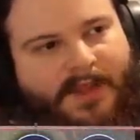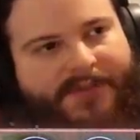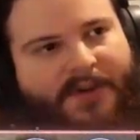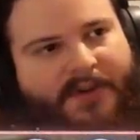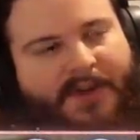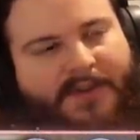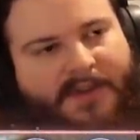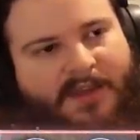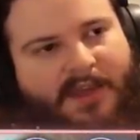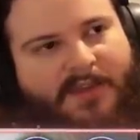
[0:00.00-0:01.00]
So he's
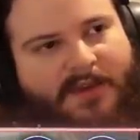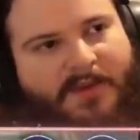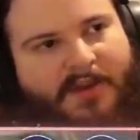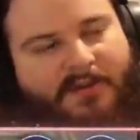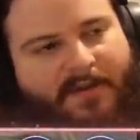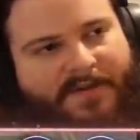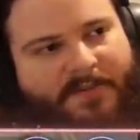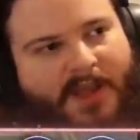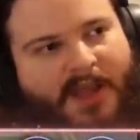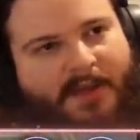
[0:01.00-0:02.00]
gonna be in a rough
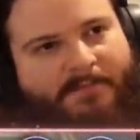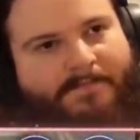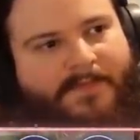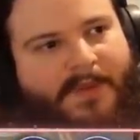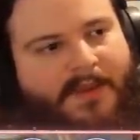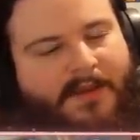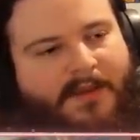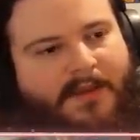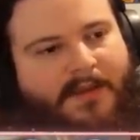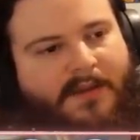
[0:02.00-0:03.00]
spot.
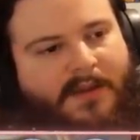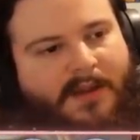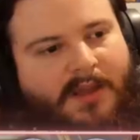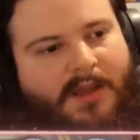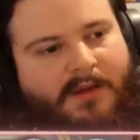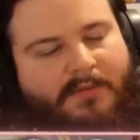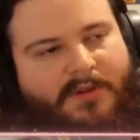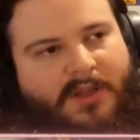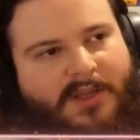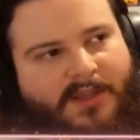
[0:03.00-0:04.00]

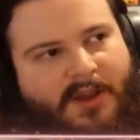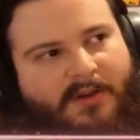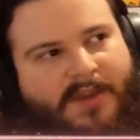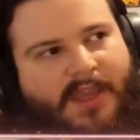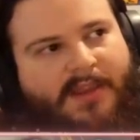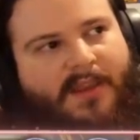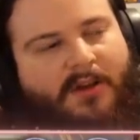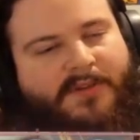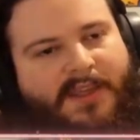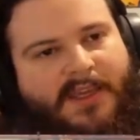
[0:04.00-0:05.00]
We're looking to
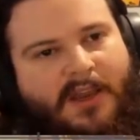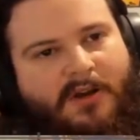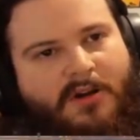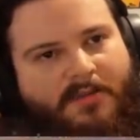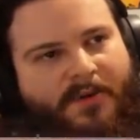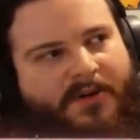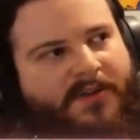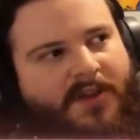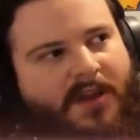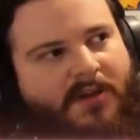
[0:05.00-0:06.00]
OTKO our
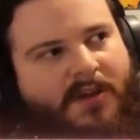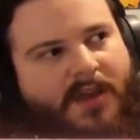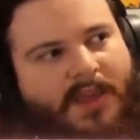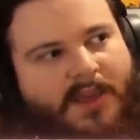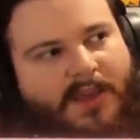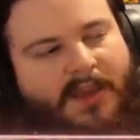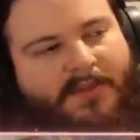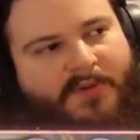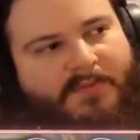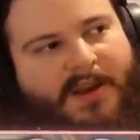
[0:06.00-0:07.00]
opponent, though,
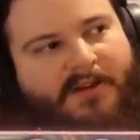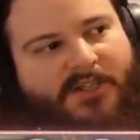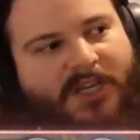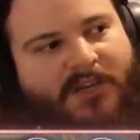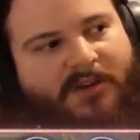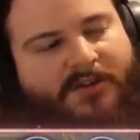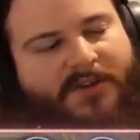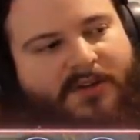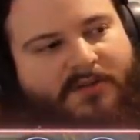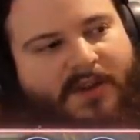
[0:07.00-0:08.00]
because when Mirror Jade goes
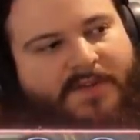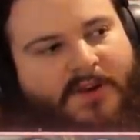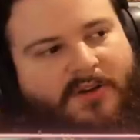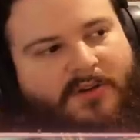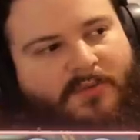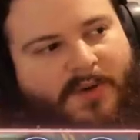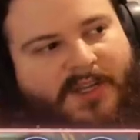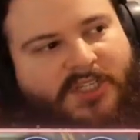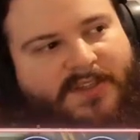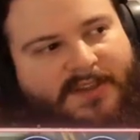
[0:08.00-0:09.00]
to the graveyard or when
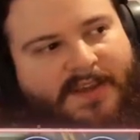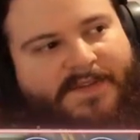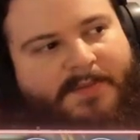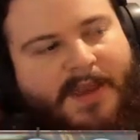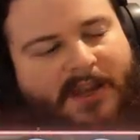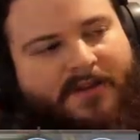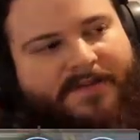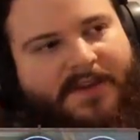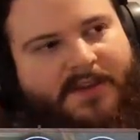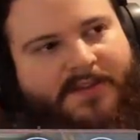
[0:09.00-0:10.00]
it just leaves the
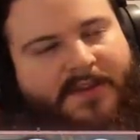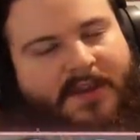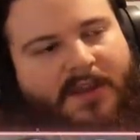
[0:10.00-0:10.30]
battlefield,